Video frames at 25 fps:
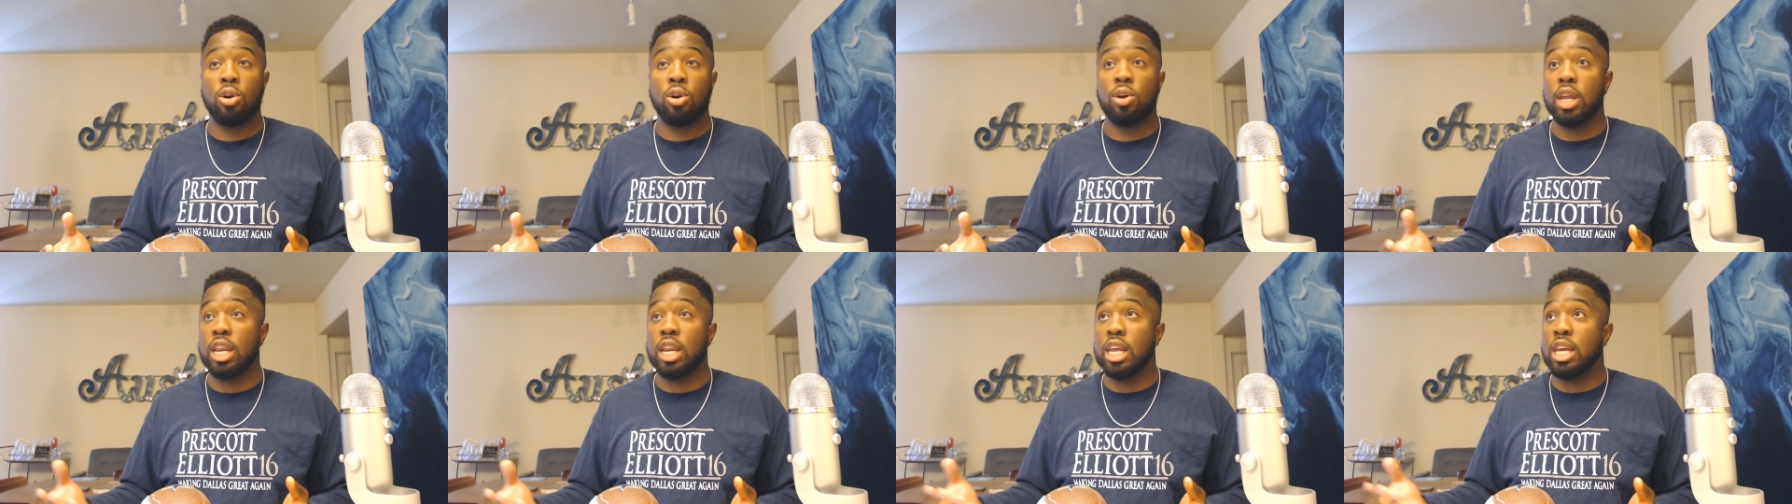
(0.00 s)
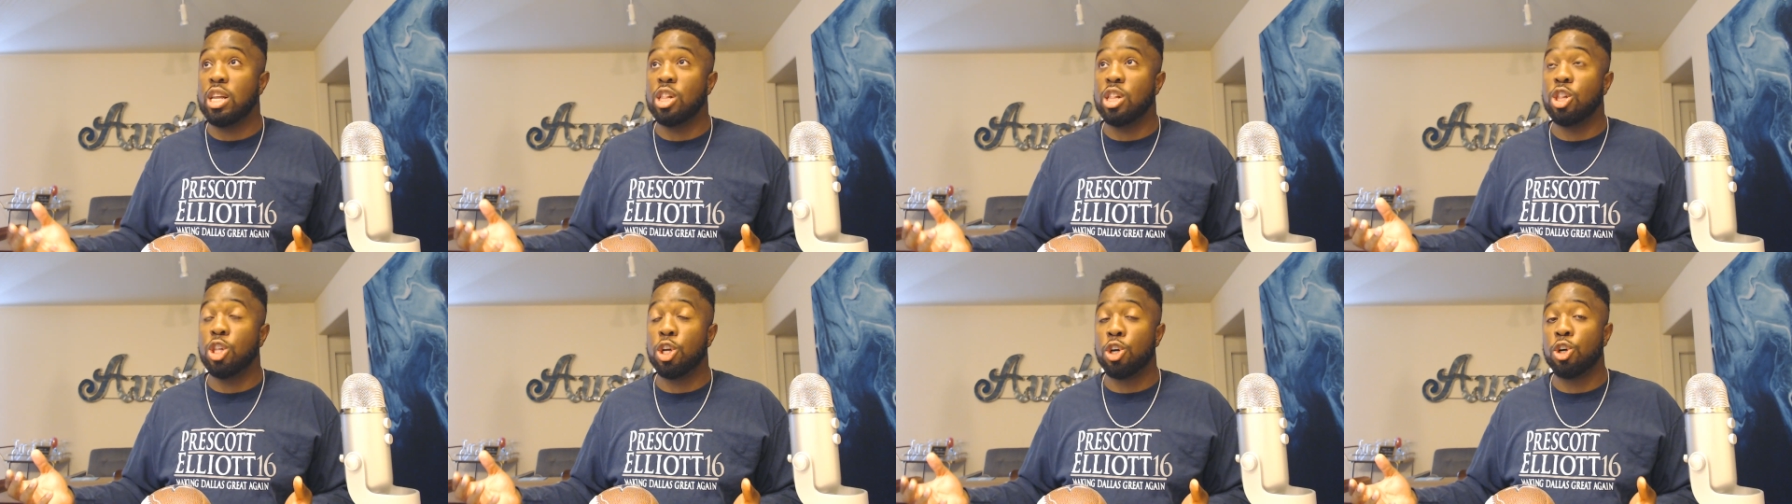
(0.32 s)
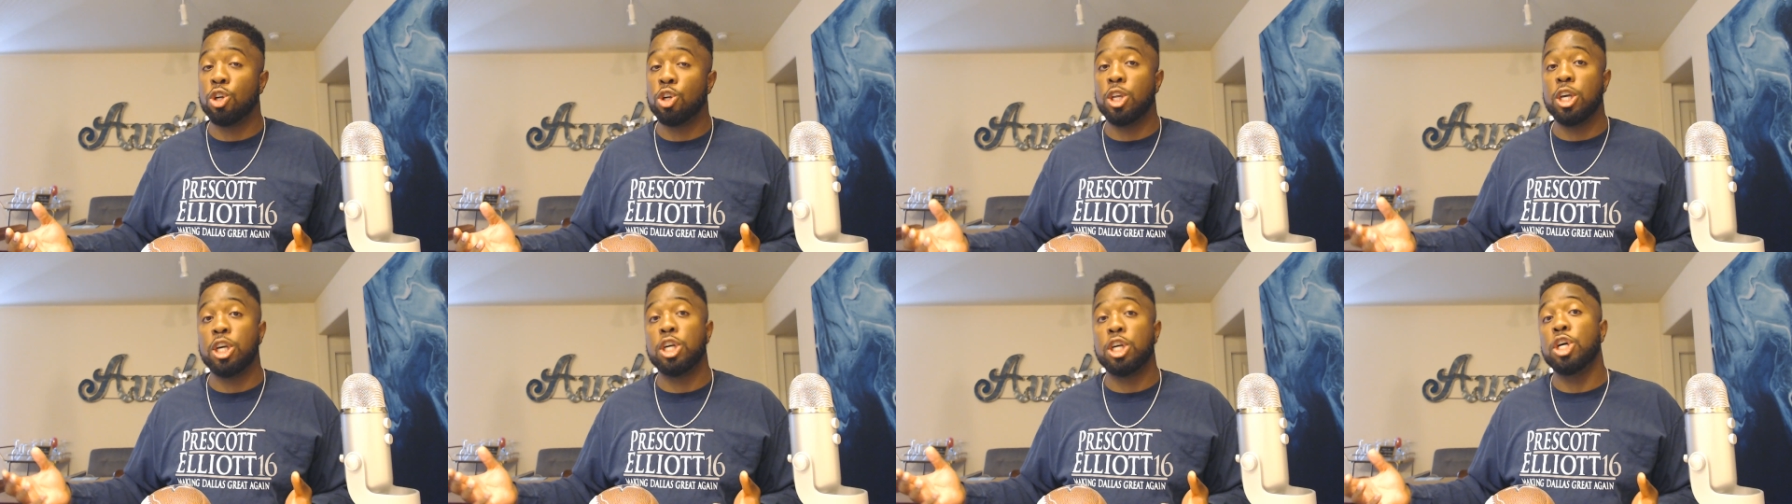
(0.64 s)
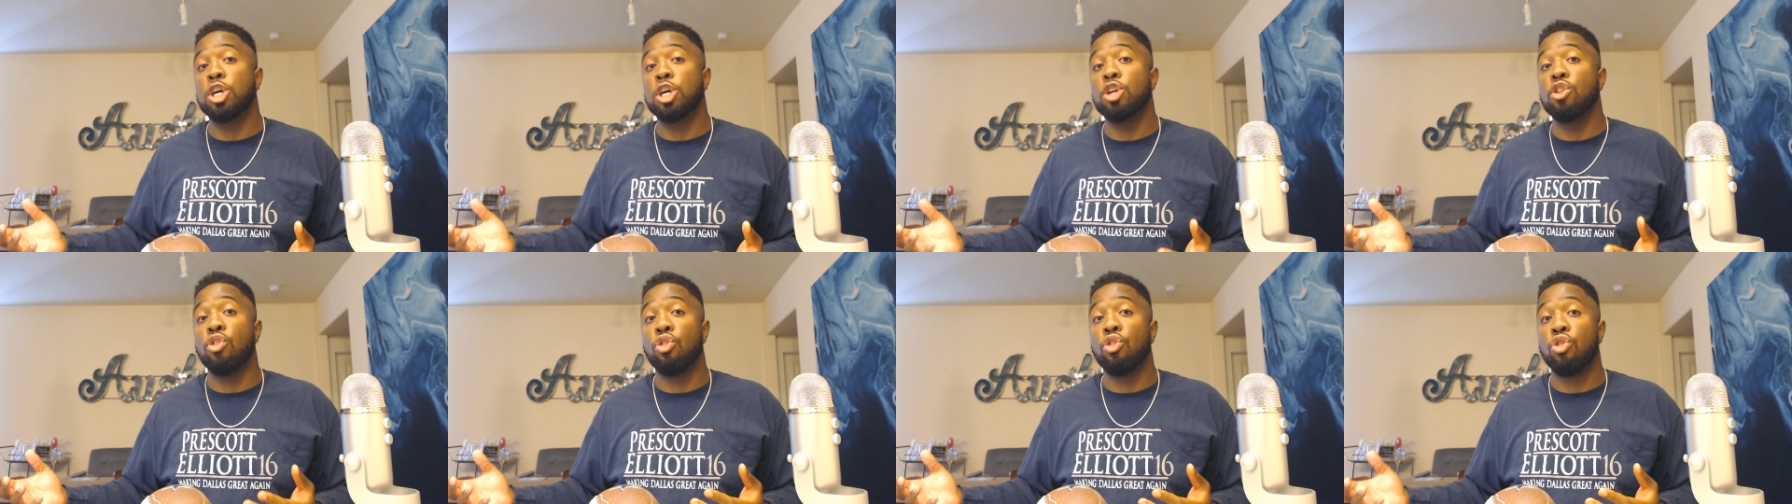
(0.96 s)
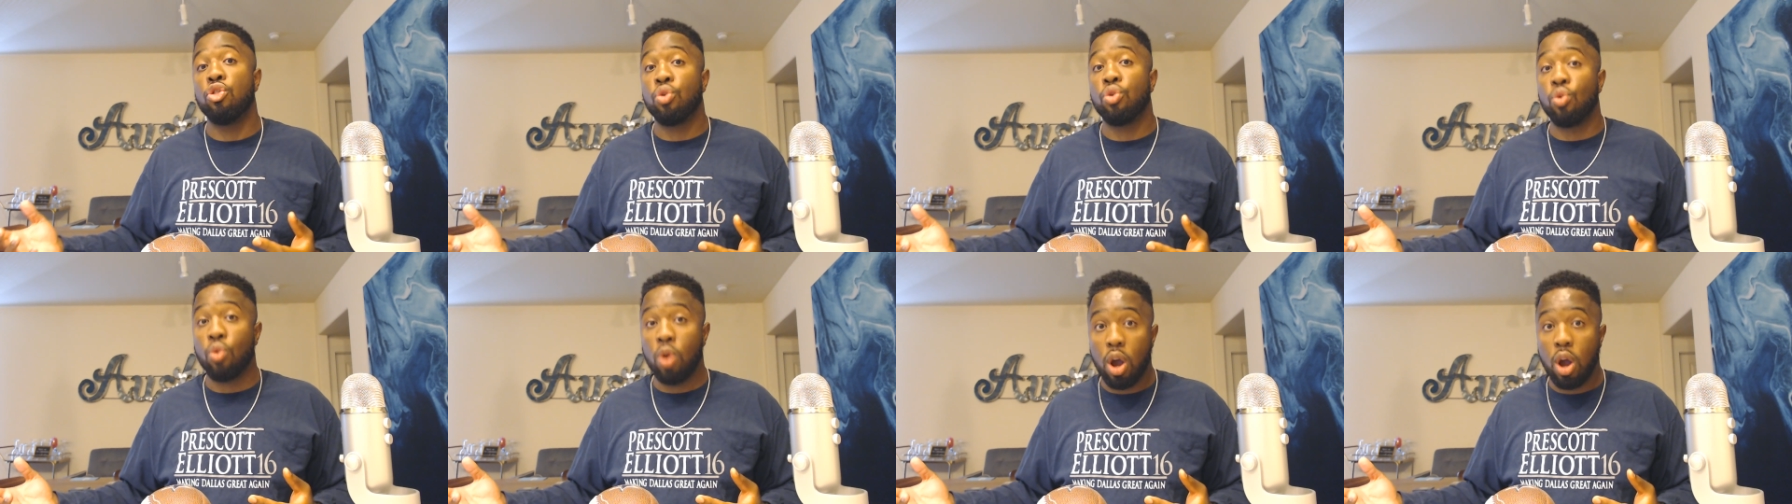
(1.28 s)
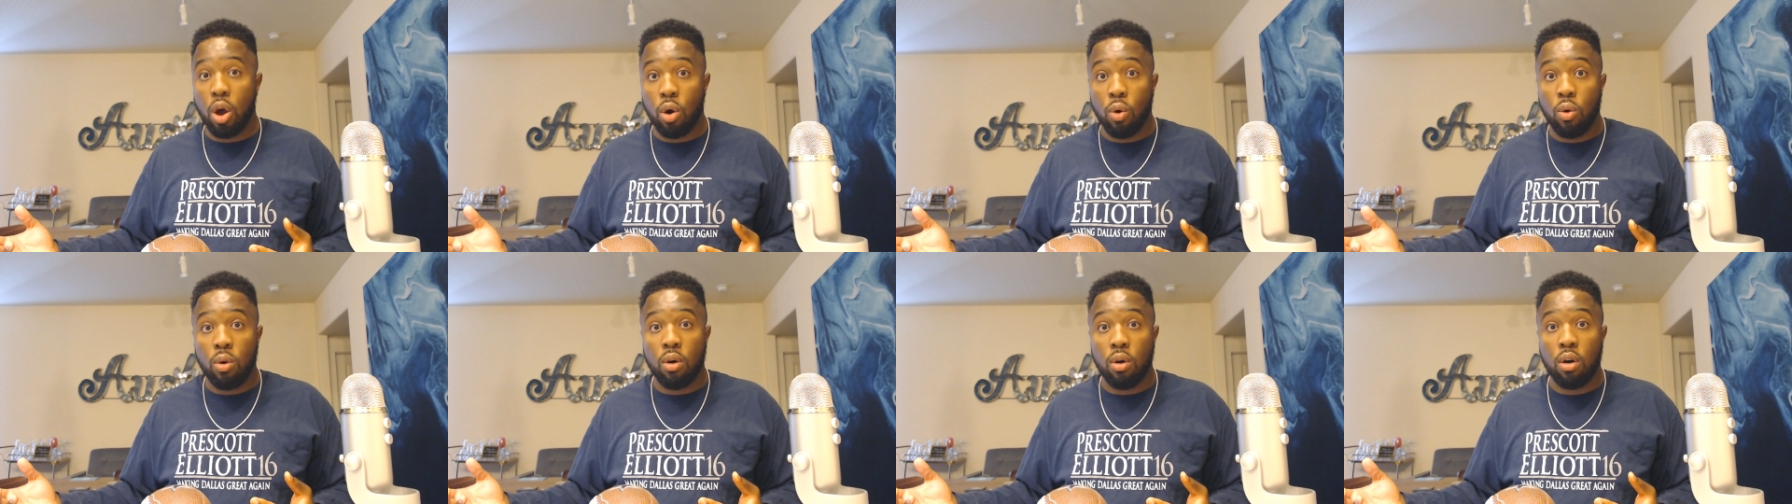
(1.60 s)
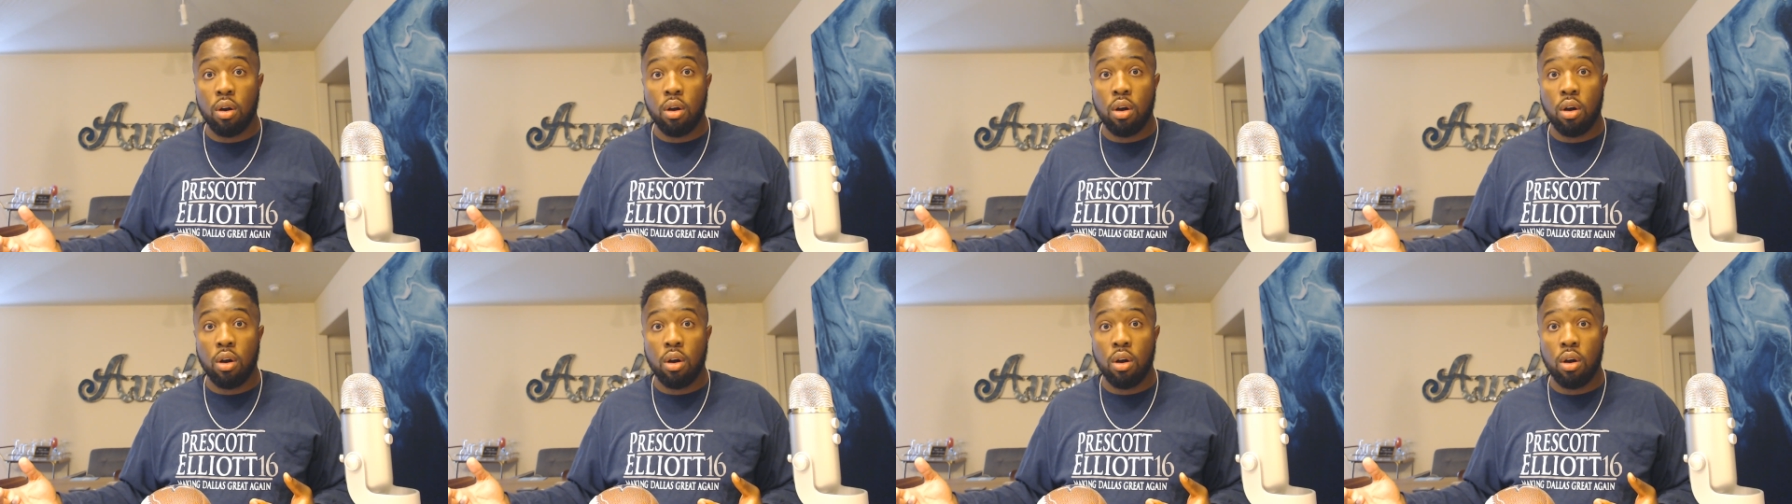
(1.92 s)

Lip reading: and he literally couldn't throw,